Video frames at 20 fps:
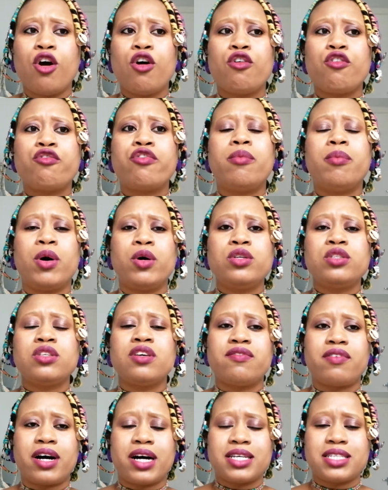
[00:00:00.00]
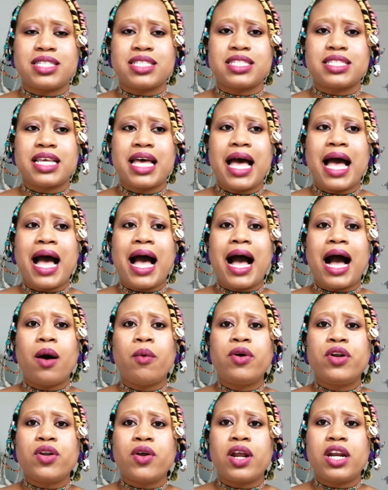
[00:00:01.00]
For most of us,
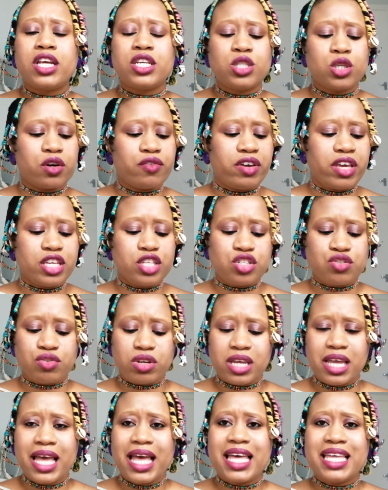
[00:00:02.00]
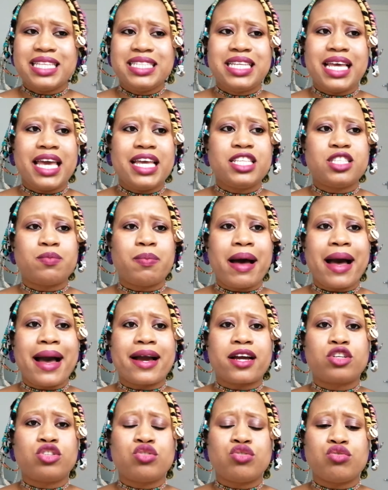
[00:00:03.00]
our knowledge of history dates
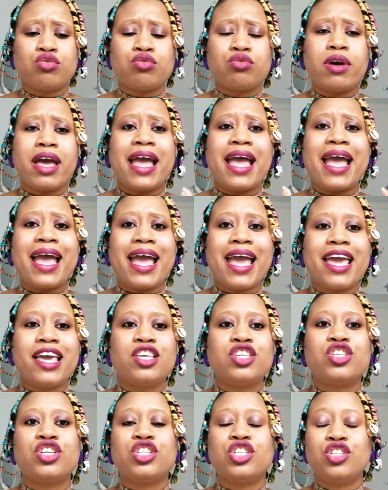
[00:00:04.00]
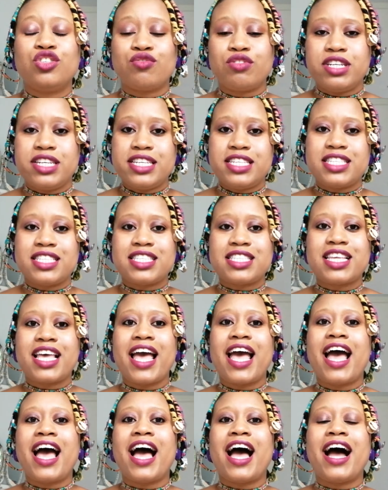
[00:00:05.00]
back to ancient Greece
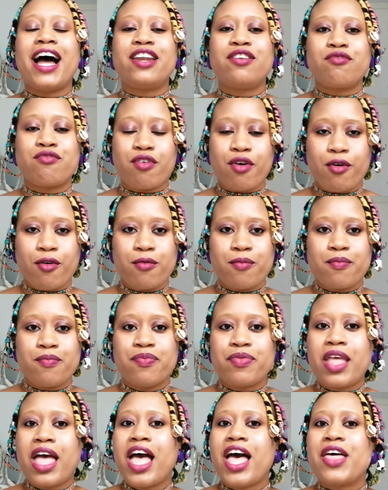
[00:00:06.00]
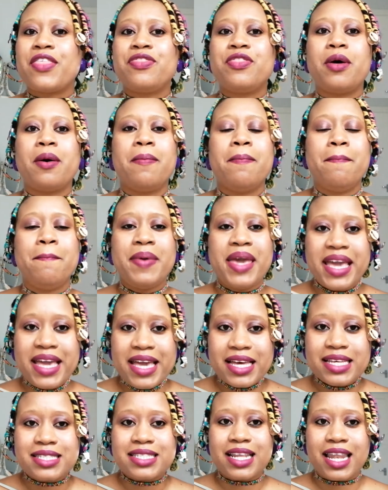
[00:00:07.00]
and Rome. The
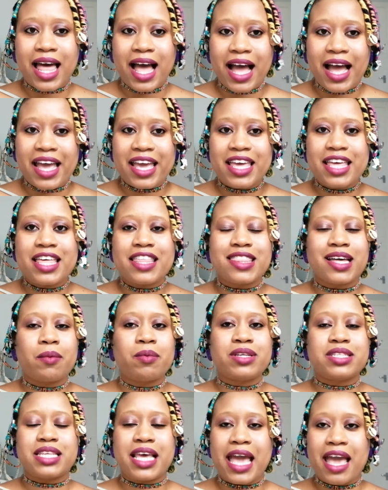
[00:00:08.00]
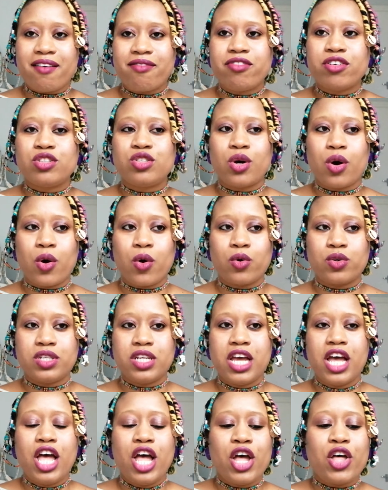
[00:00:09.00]
biggest lie that was ever told.
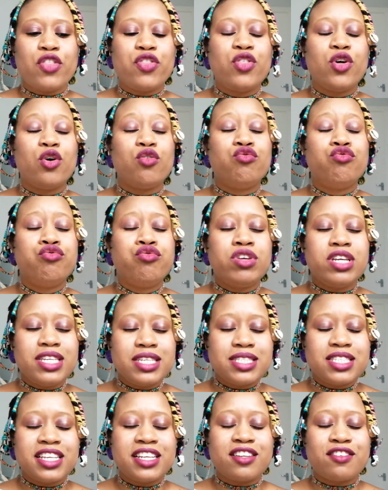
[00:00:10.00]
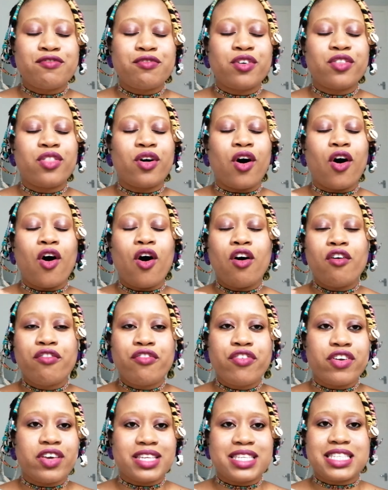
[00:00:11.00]
The reason for the
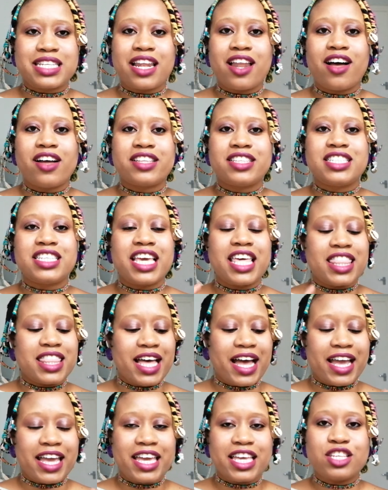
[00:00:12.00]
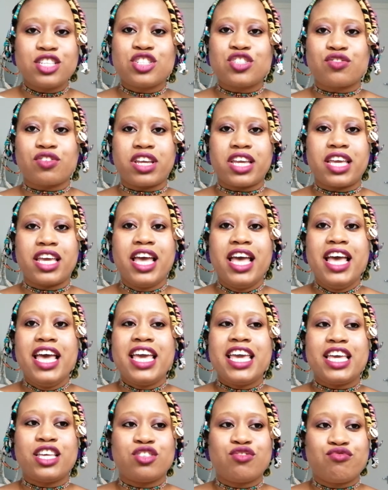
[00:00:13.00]
obvious slant in that history
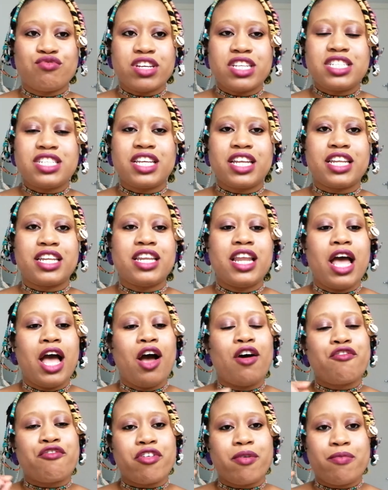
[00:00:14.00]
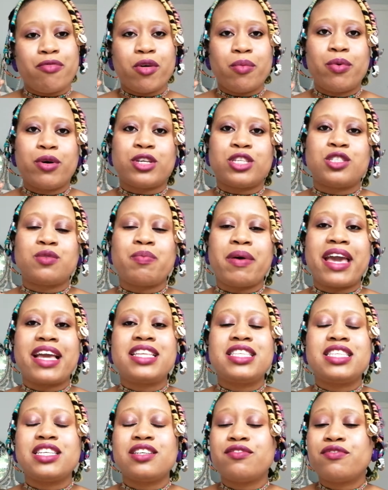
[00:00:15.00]
is written from the
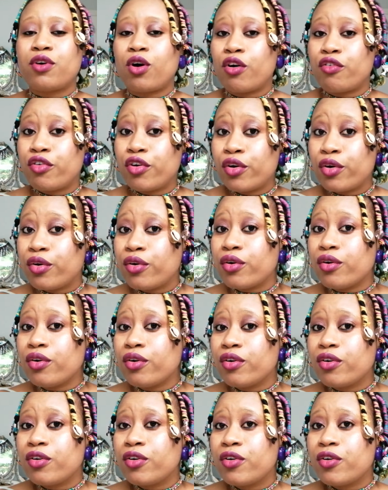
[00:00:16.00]
perspective of who?